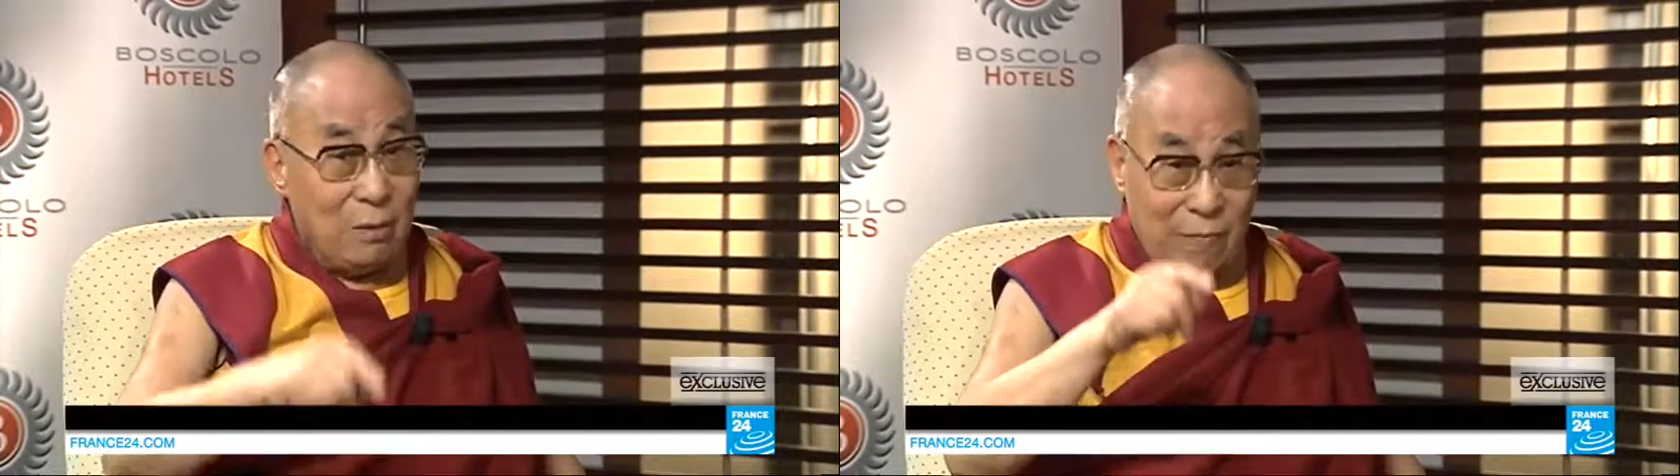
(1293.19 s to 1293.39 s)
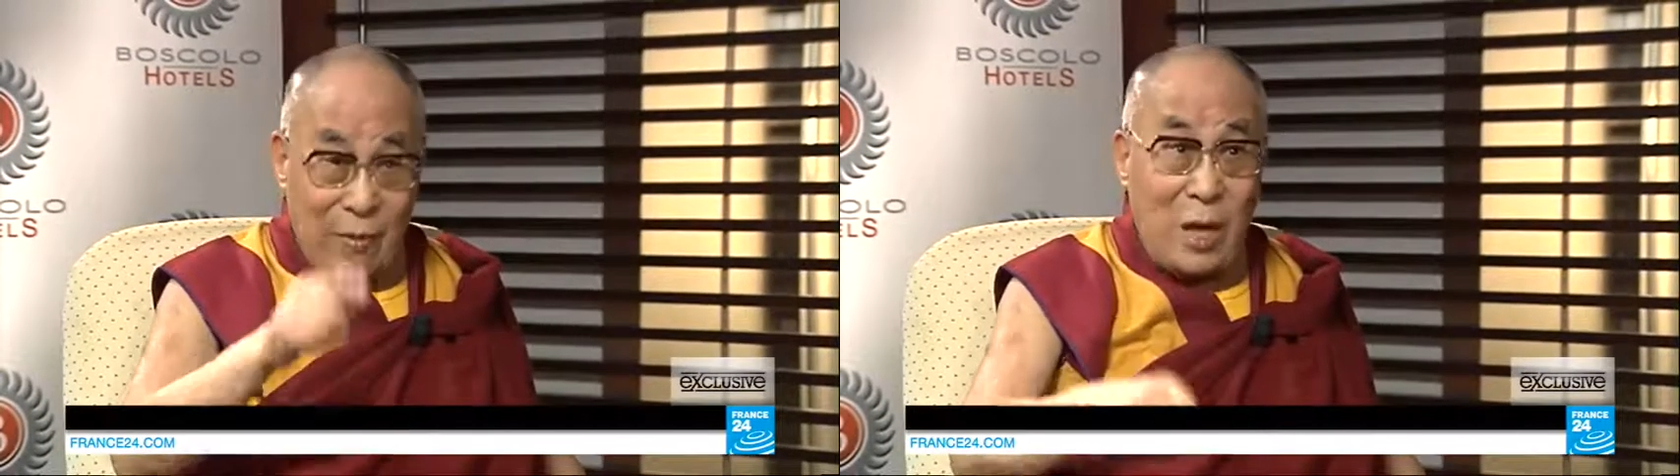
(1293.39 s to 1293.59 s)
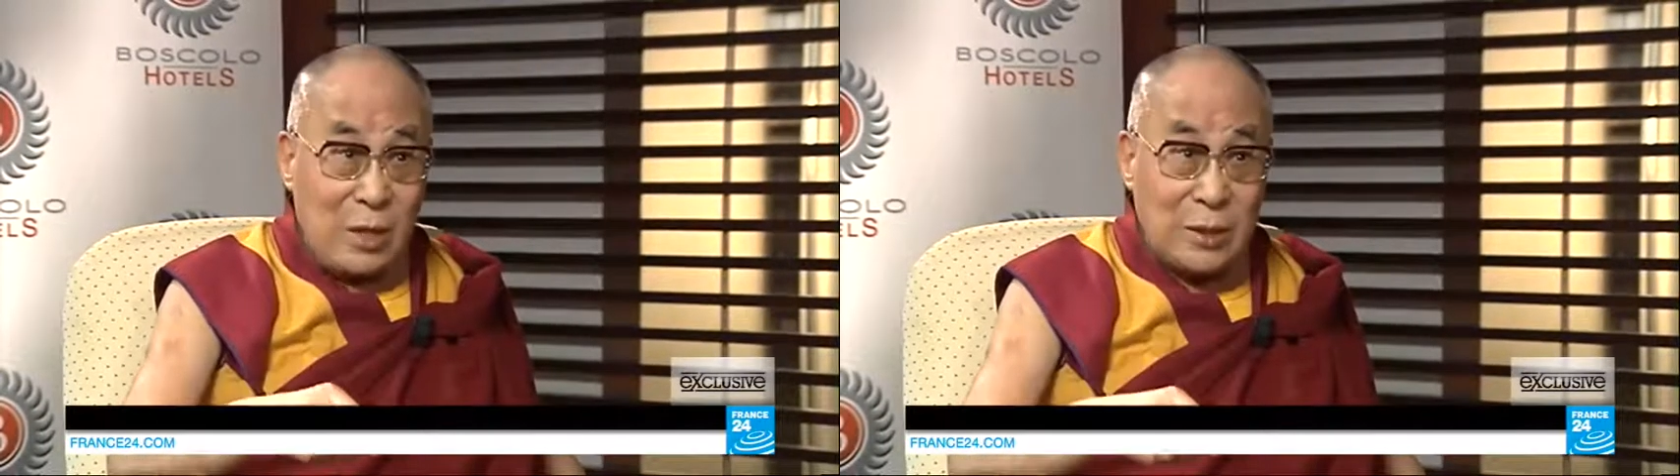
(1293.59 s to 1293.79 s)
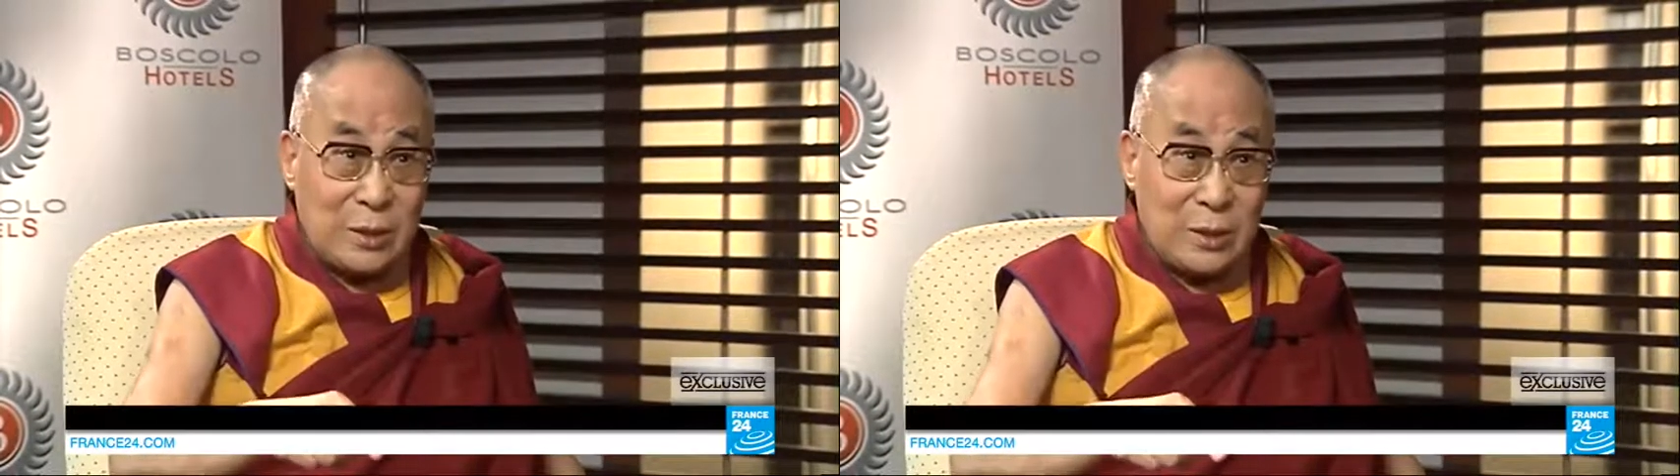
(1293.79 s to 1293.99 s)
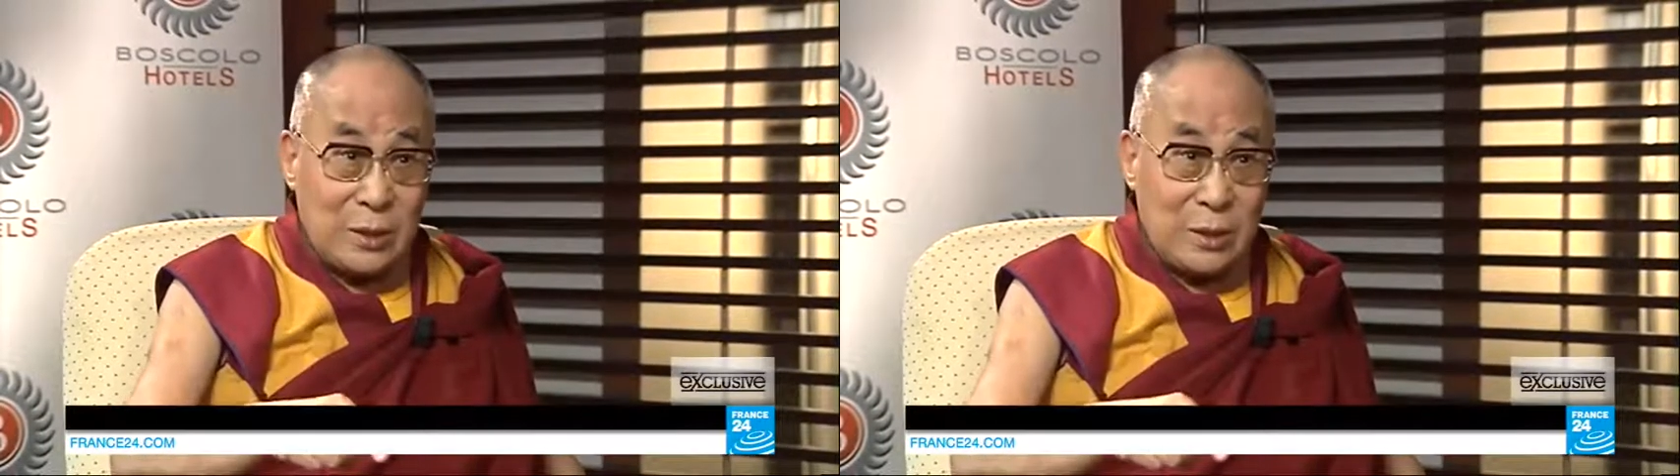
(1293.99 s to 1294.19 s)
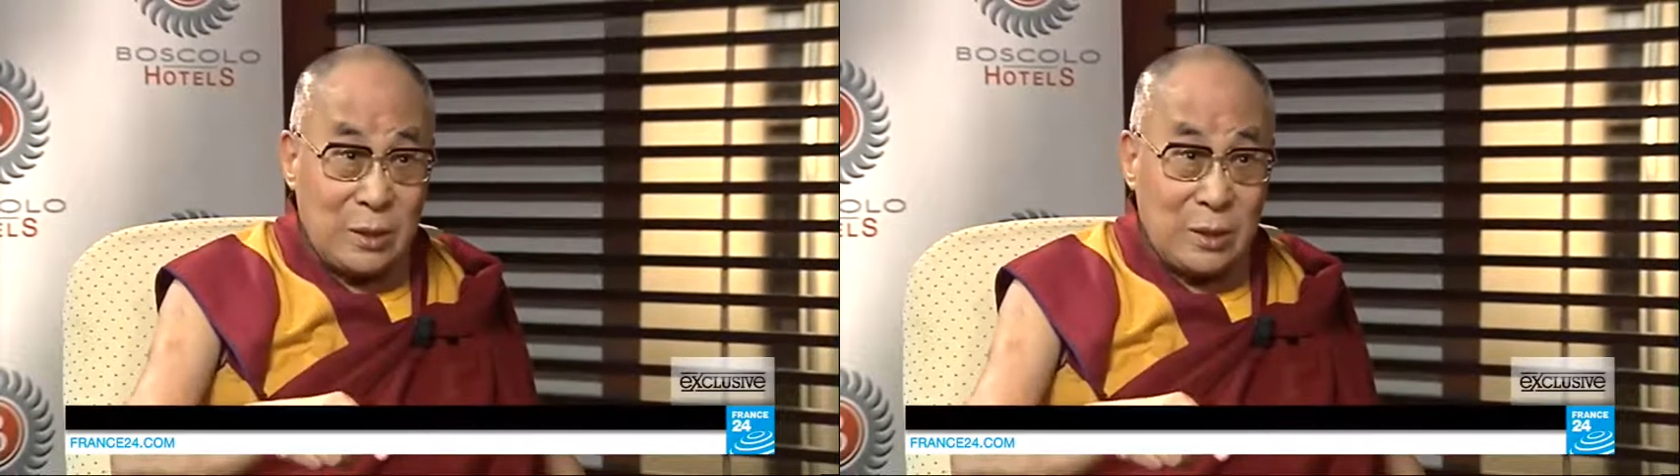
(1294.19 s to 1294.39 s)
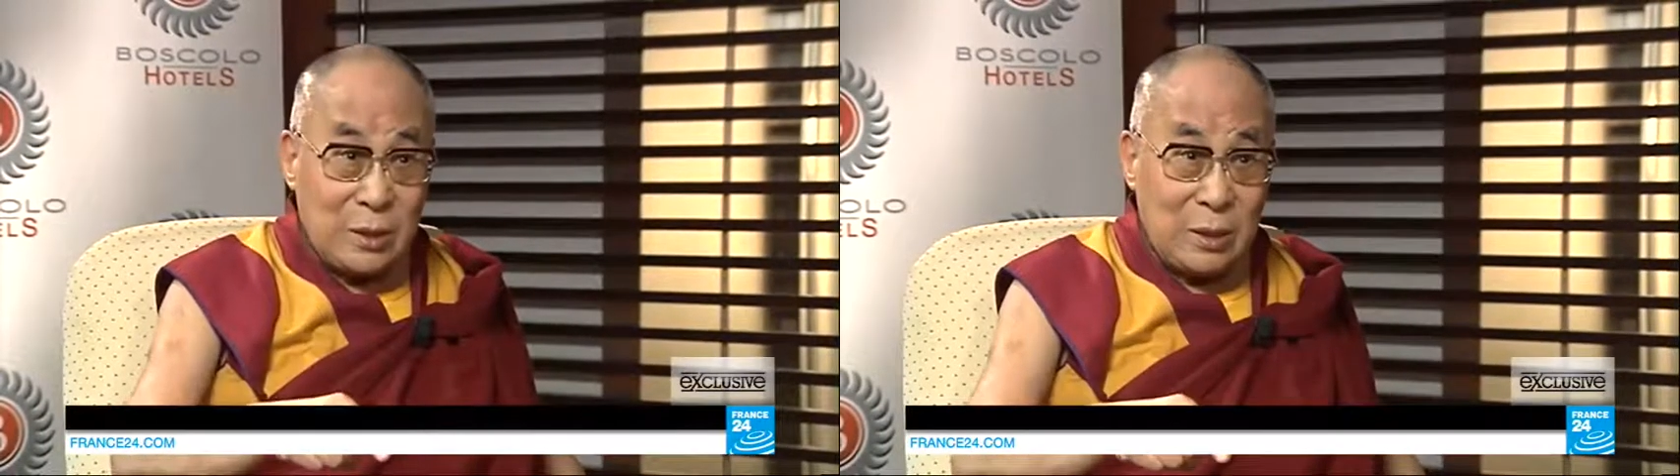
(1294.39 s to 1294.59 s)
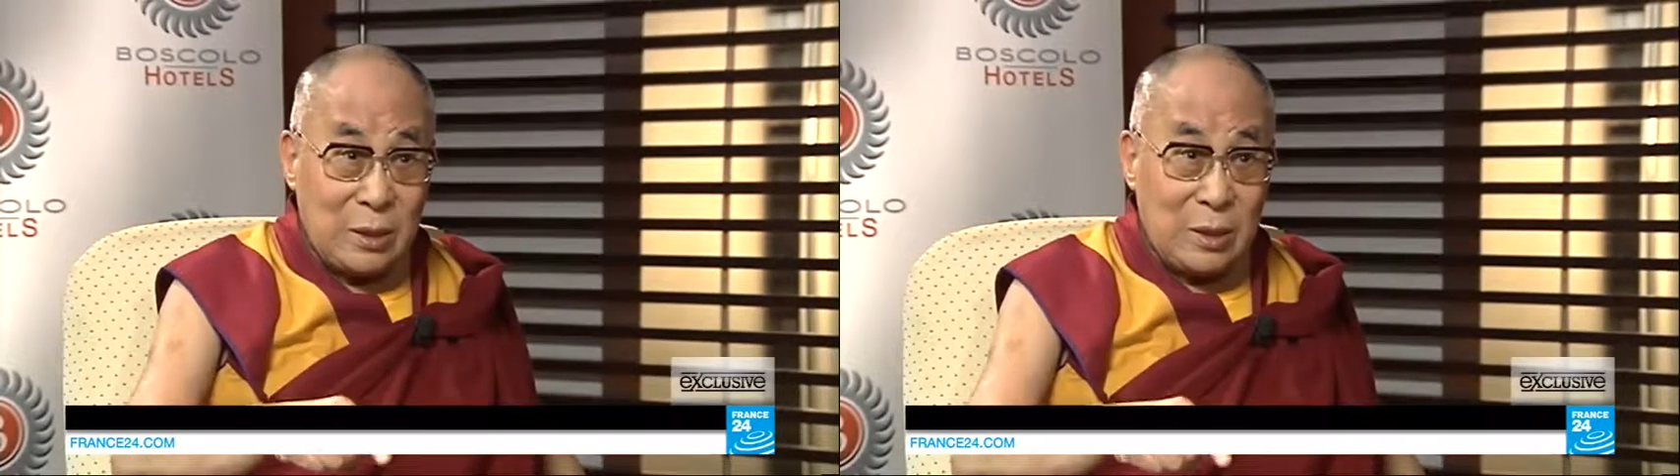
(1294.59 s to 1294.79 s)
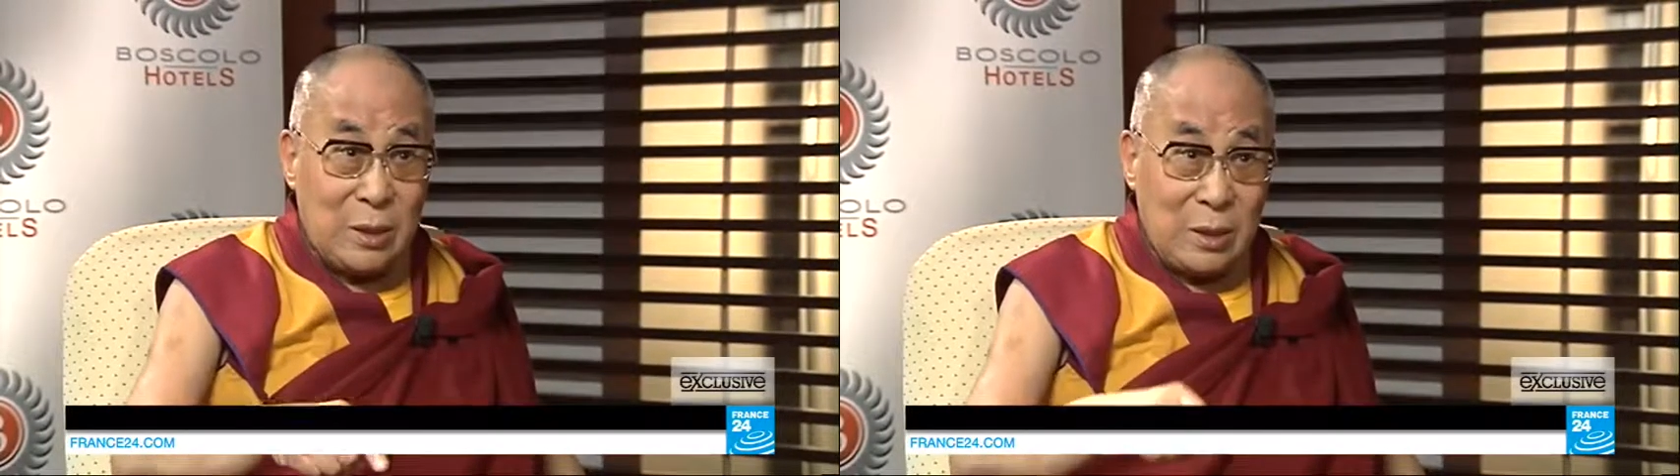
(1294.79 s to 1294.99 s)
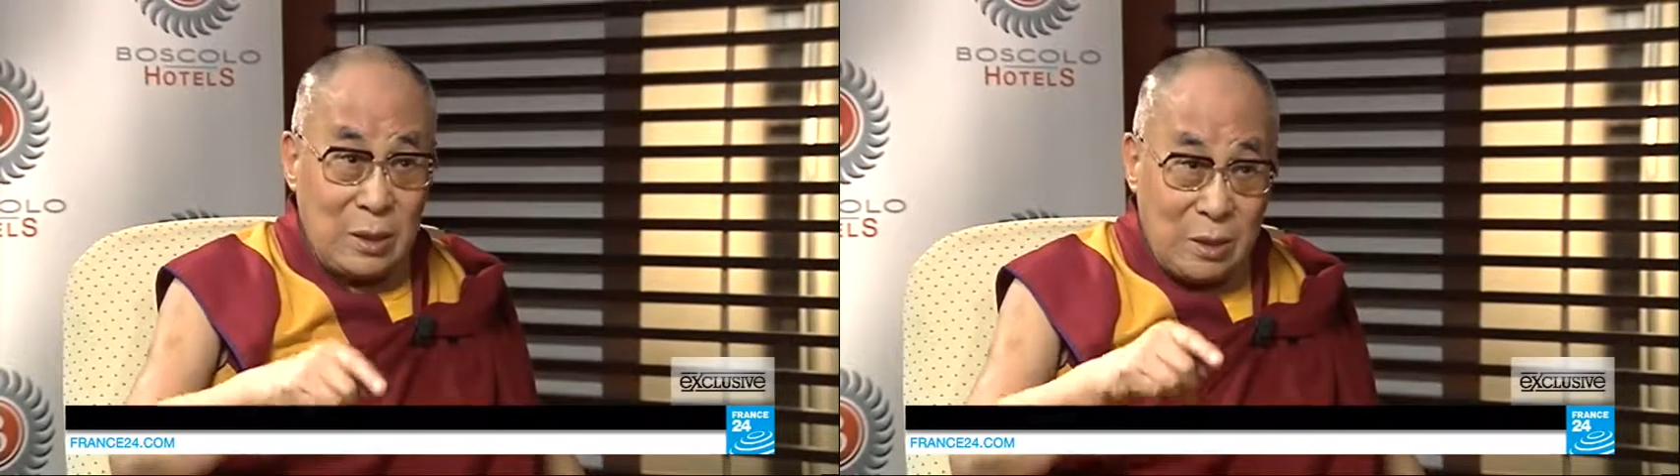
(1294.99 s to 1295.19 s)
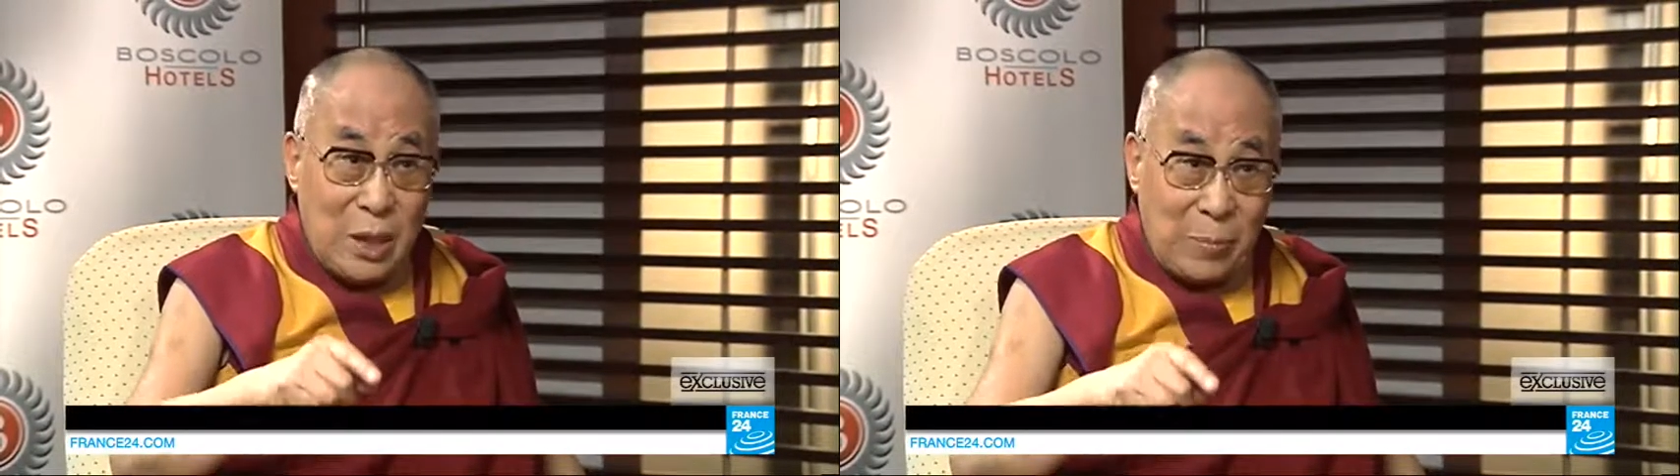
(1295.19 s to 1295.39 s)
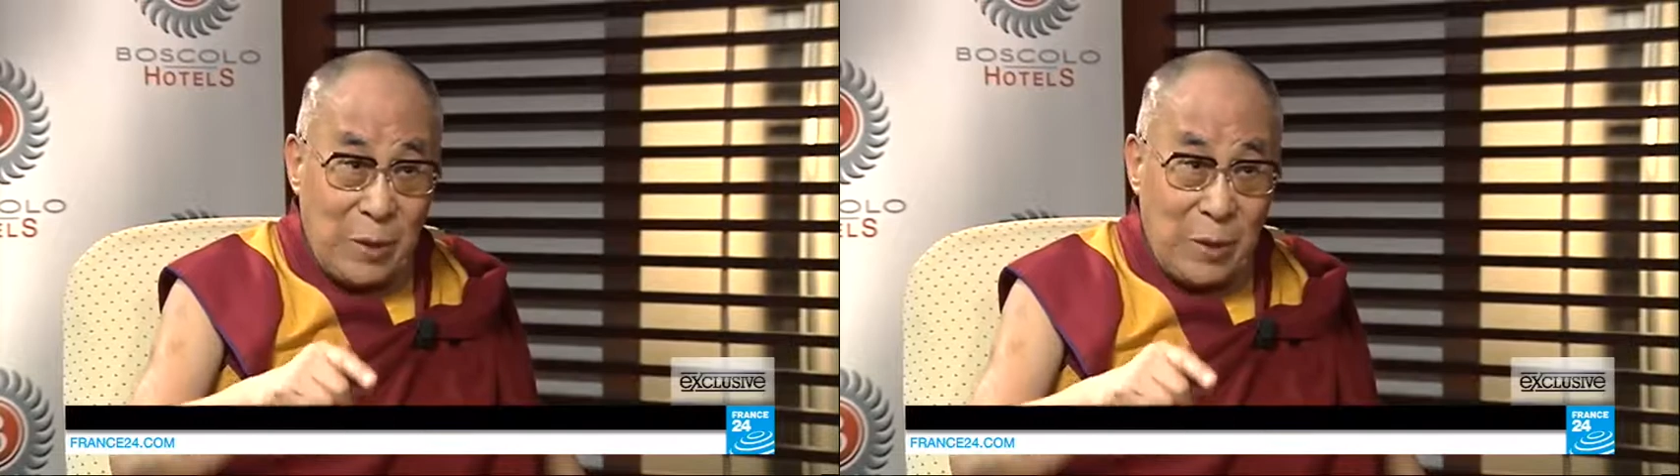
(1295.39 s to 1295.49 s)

violence take